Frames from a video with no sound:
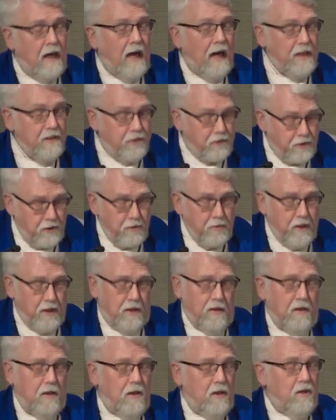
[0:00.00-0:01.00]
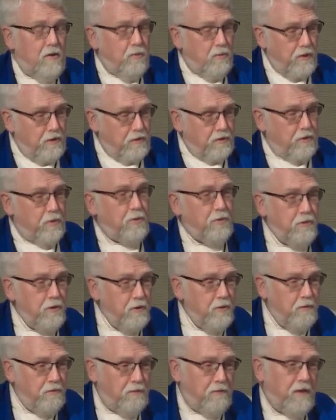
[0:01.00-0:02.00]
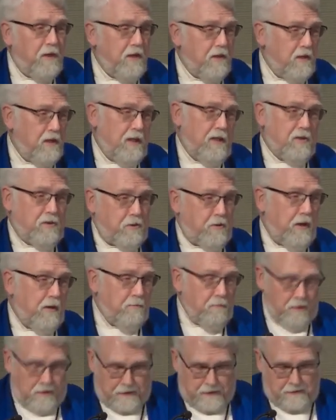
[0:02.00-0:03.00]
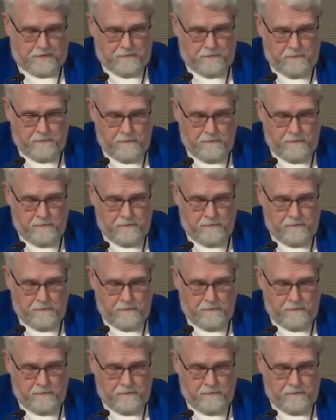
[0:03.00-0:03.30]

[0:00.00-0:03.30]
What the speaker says: I do it with true fear and trembling.